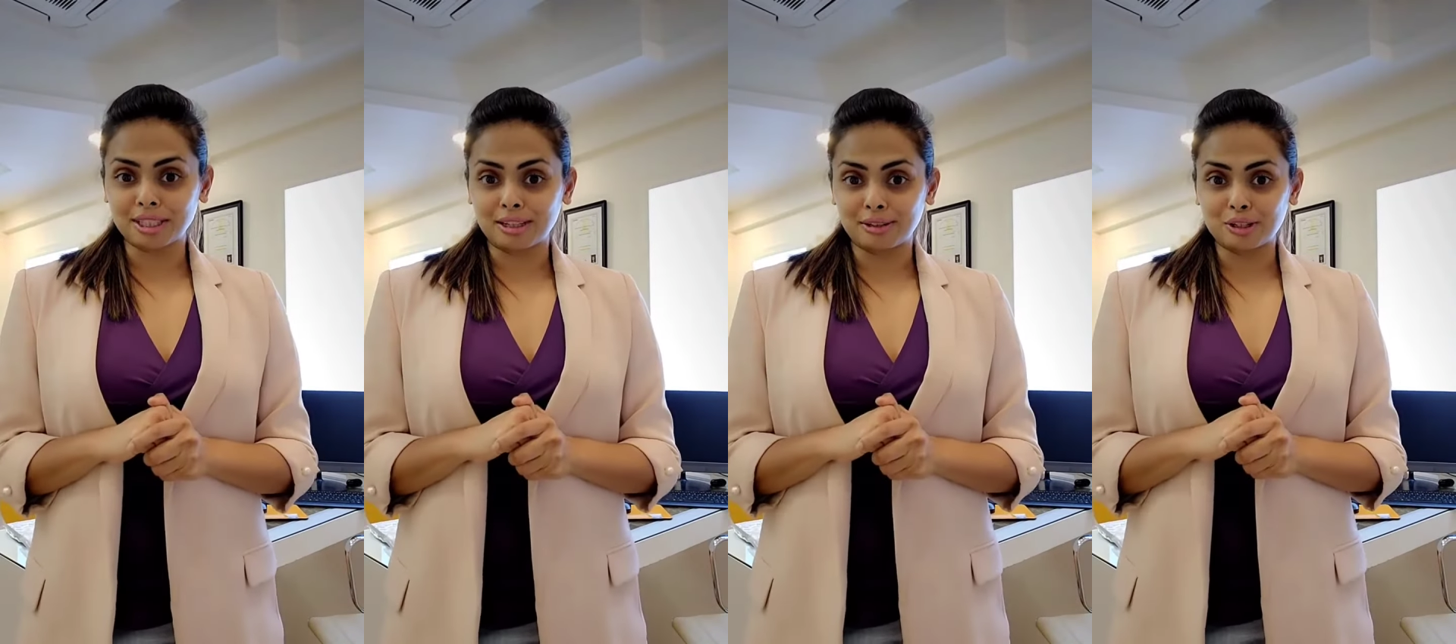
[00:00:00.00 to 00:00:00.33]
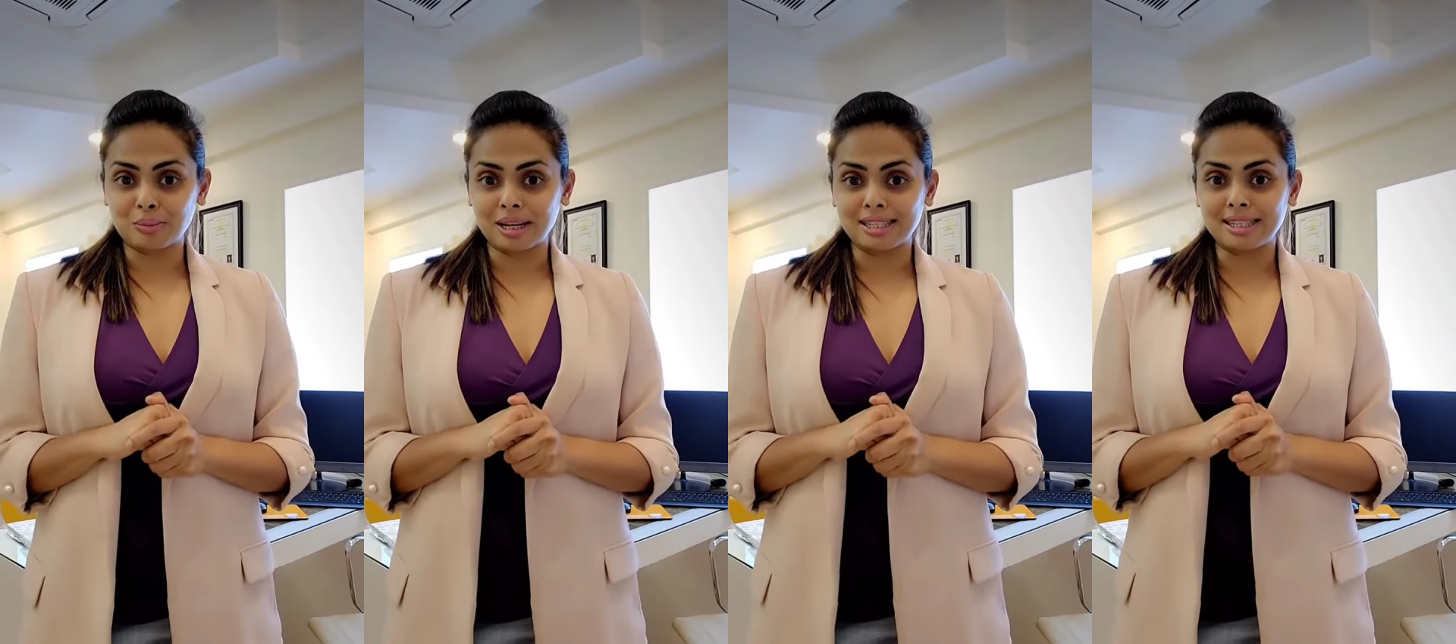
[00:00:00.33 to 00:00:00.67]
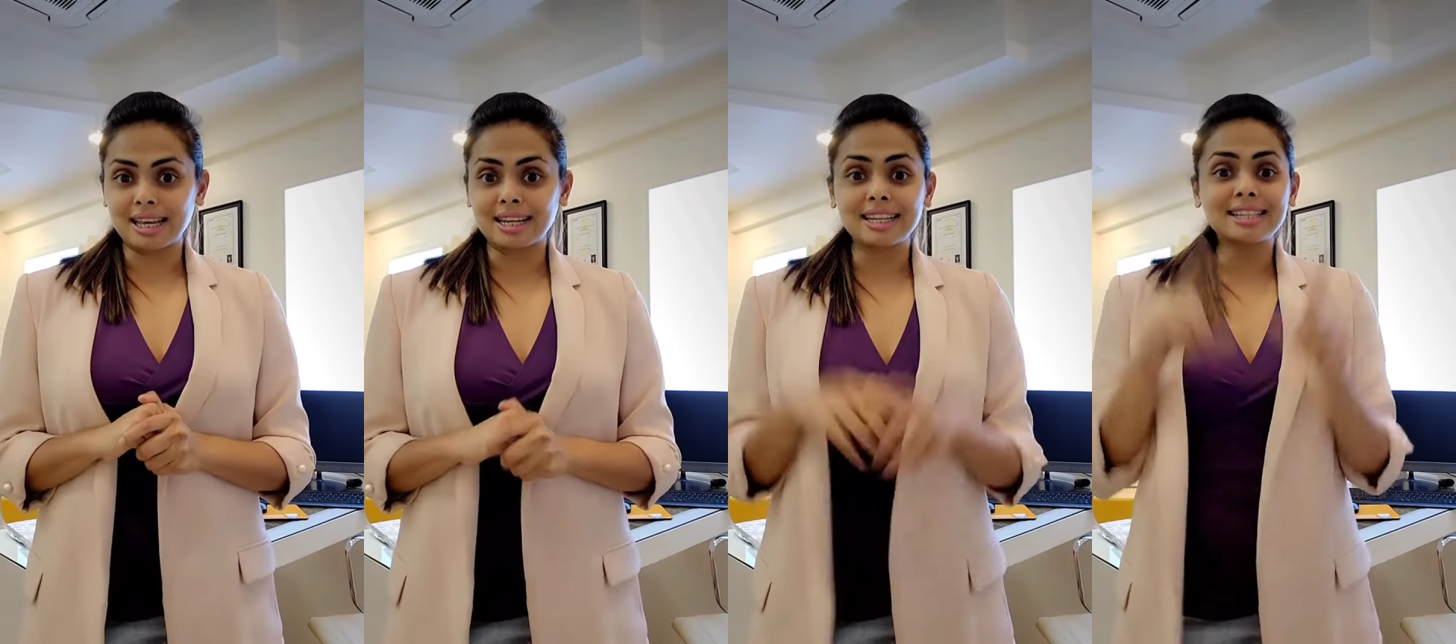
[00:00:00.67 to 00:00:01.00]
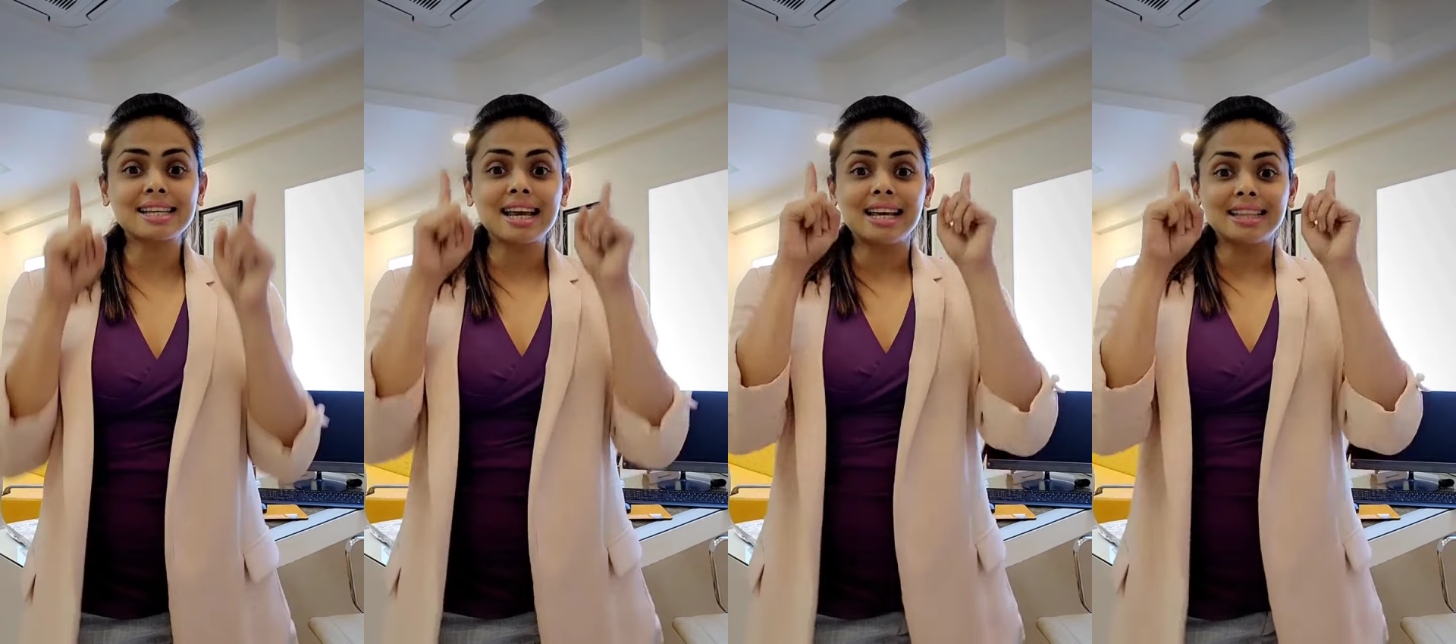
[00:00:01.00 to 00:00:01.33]
Karishma
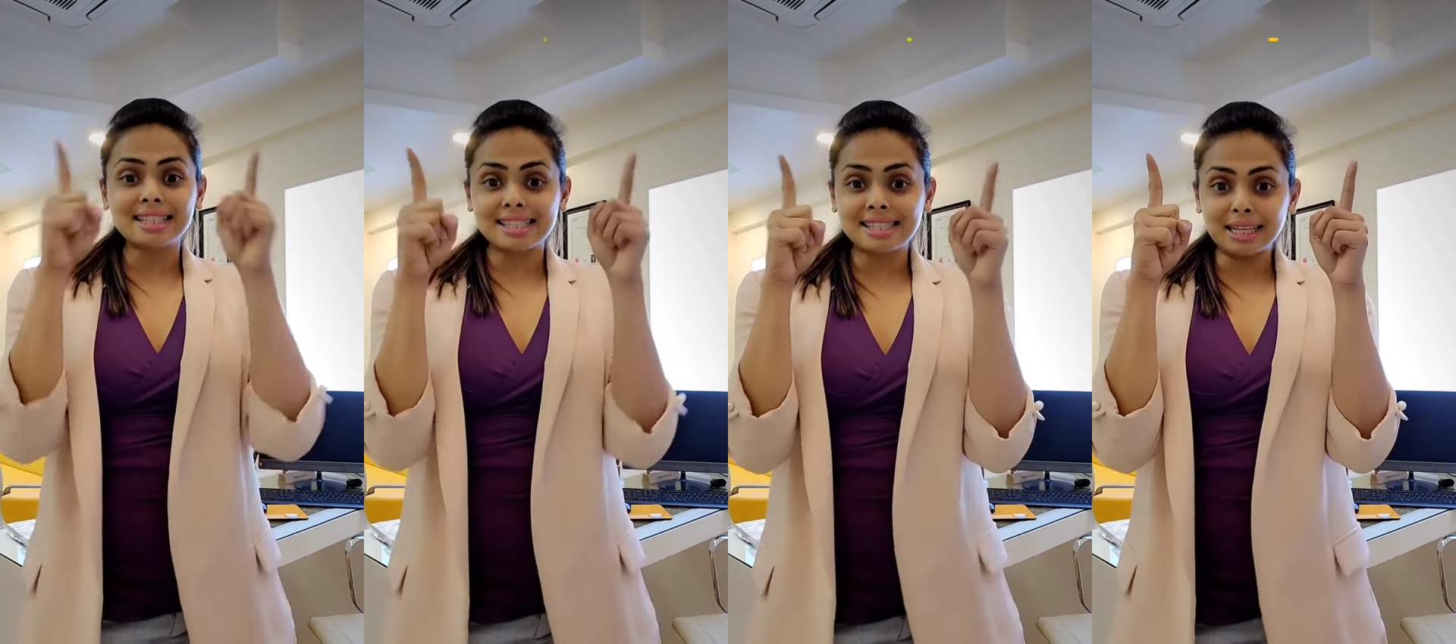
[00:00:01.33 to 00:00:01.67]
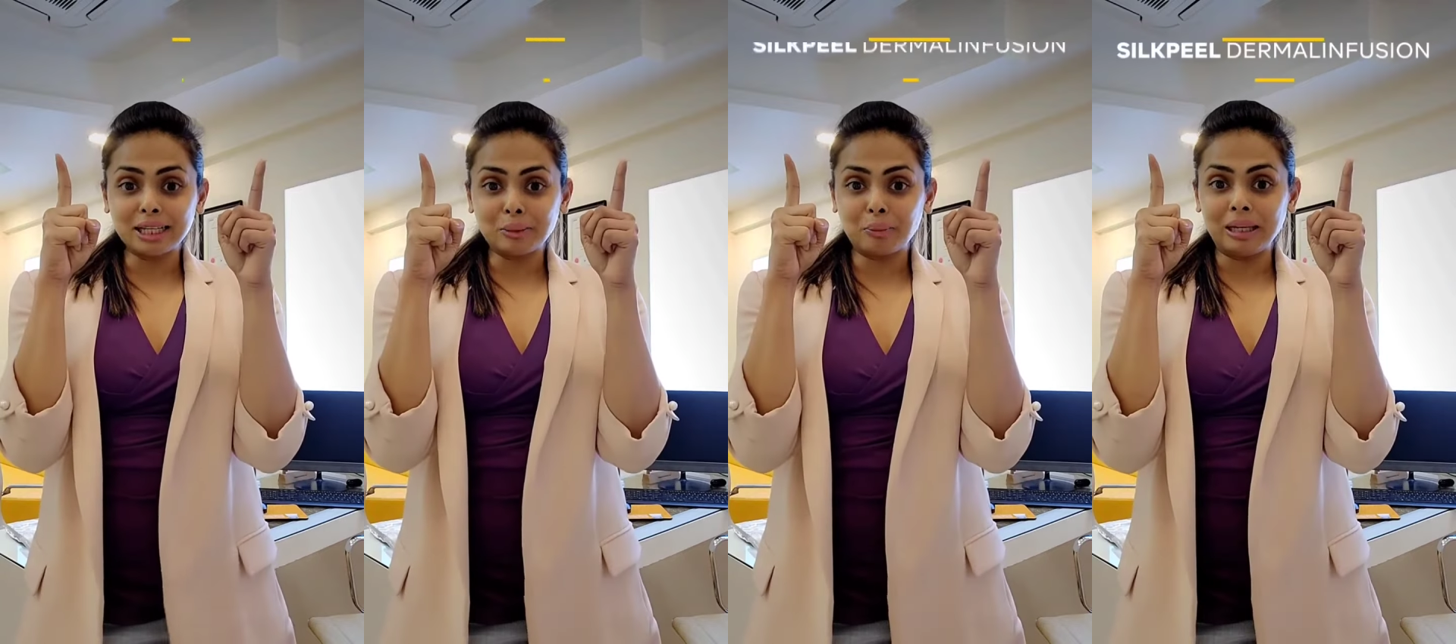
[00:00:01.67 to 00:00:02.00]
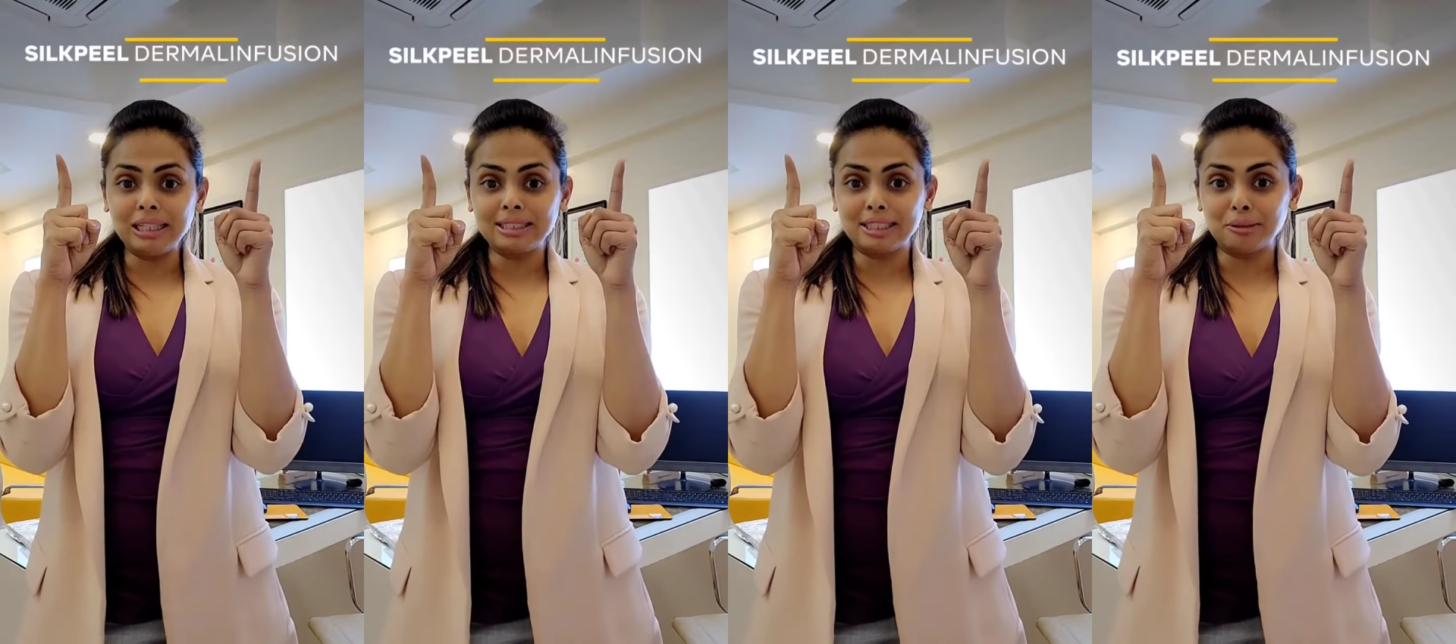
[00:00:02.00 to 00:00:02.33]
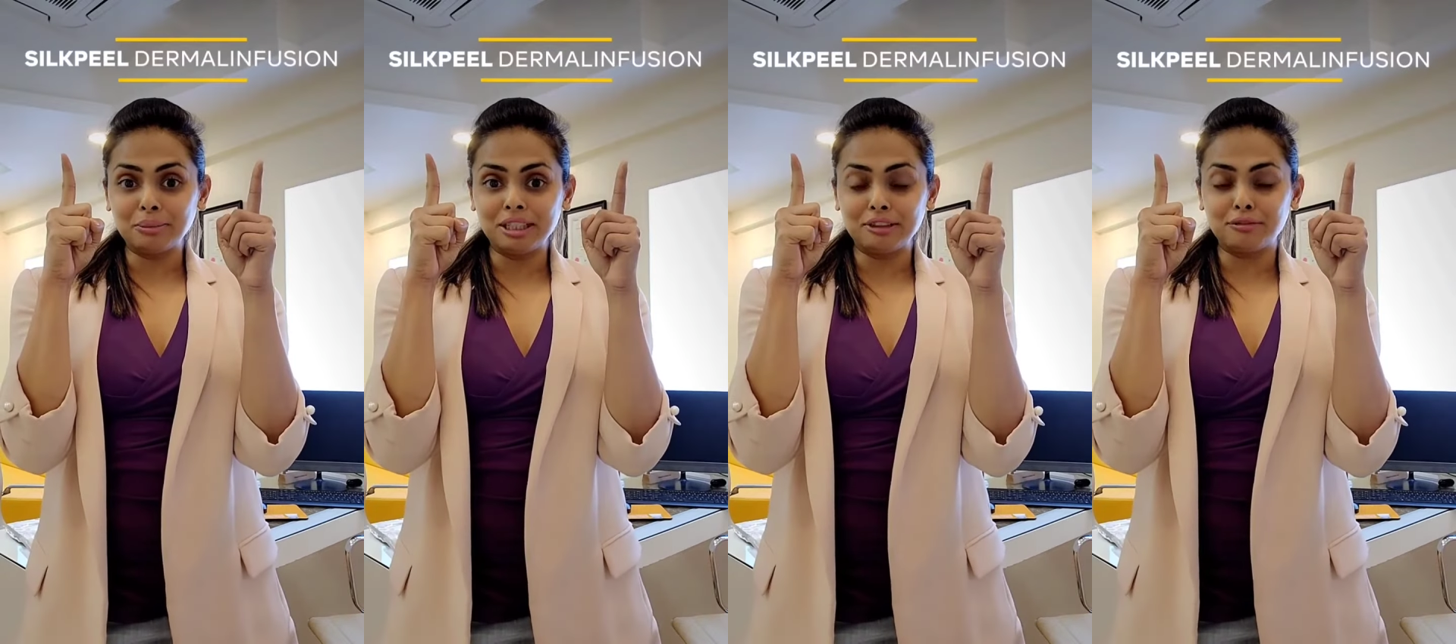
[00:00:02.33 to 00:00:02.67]
Aesthetics, the Silkpeel
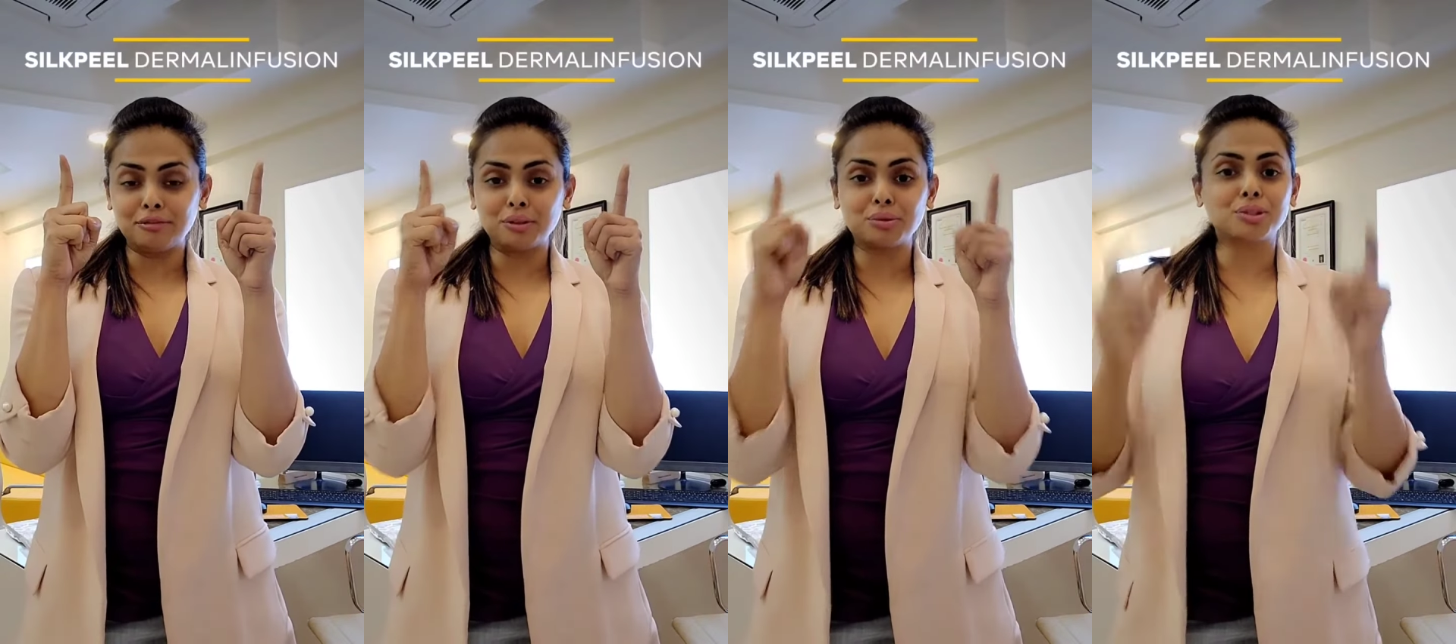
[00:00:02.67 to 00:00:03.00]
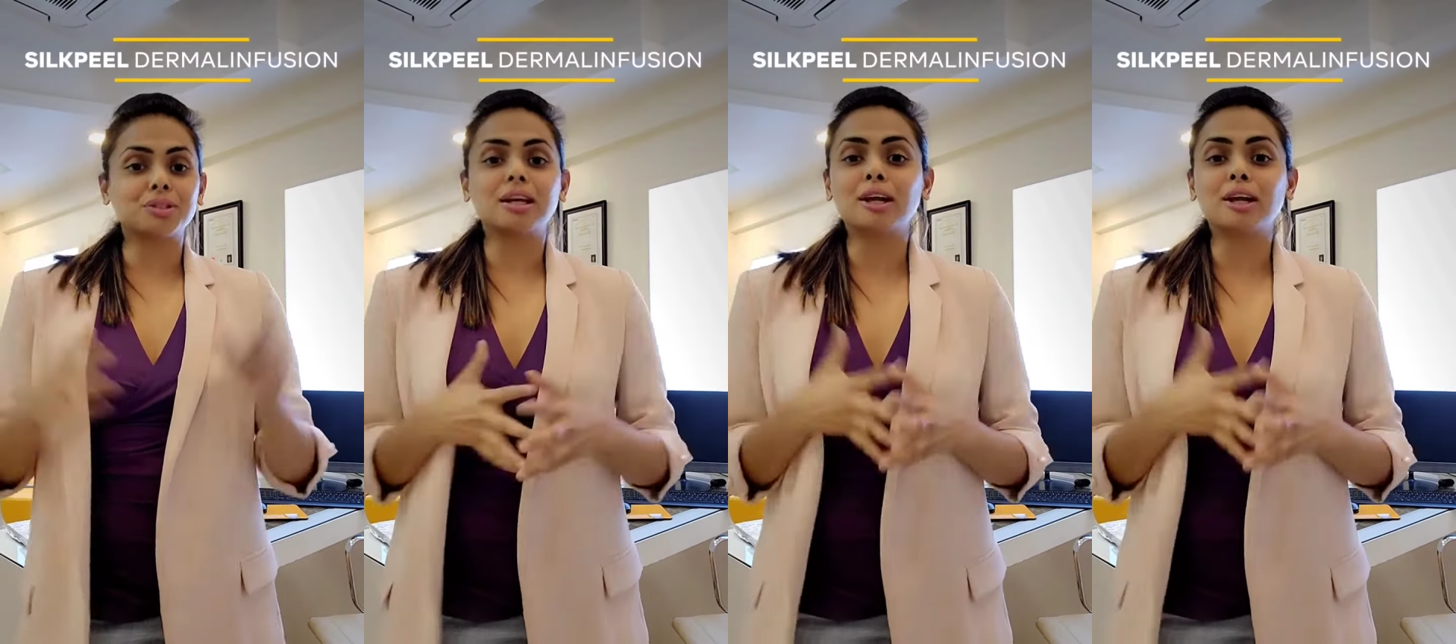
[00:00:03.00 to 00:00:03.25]
Dermalinfusion,